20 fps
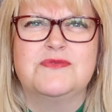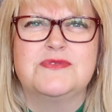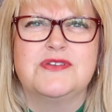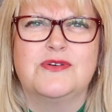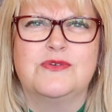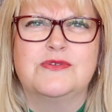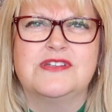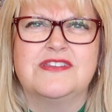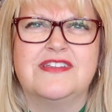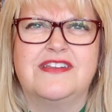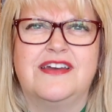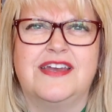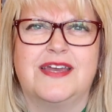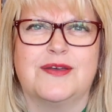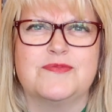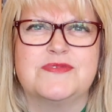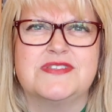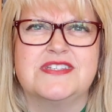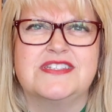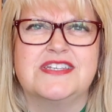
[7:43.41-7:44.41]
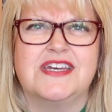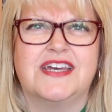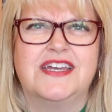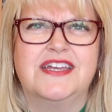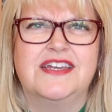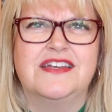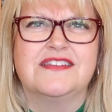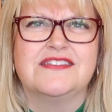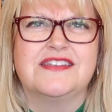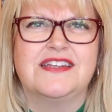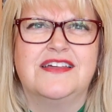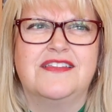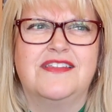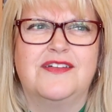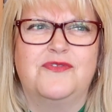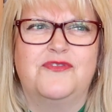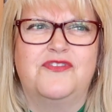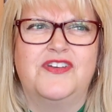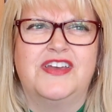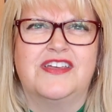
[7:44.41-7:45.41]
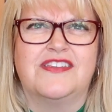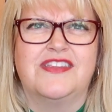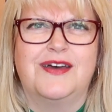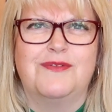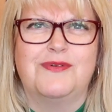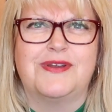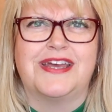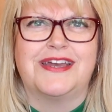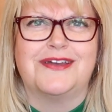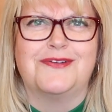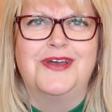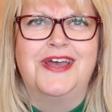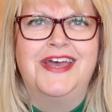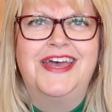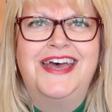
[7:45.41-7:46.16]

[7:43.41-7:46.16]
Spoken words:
I was older than I am today. So I'll figure that one out.